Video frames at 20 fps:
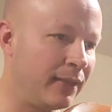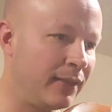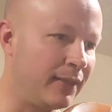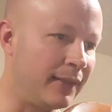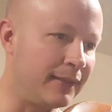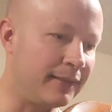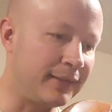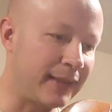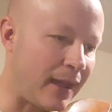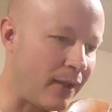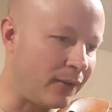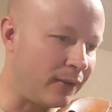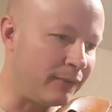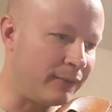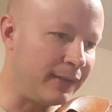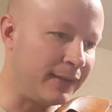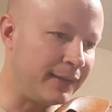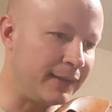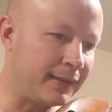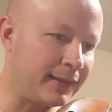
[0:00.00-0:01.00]
the sound
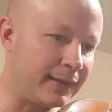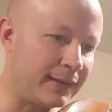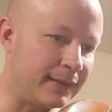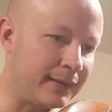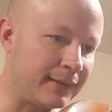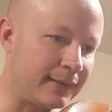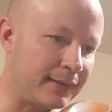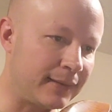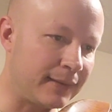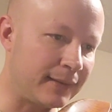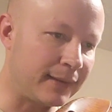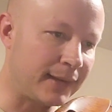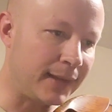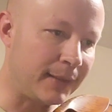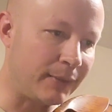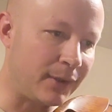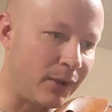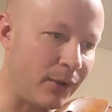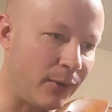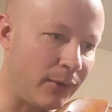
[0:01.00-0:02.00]
of it and
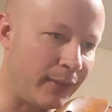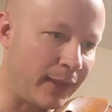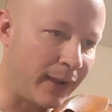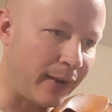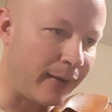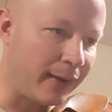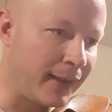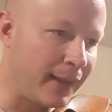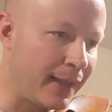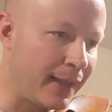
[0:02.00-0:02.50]
keep going there.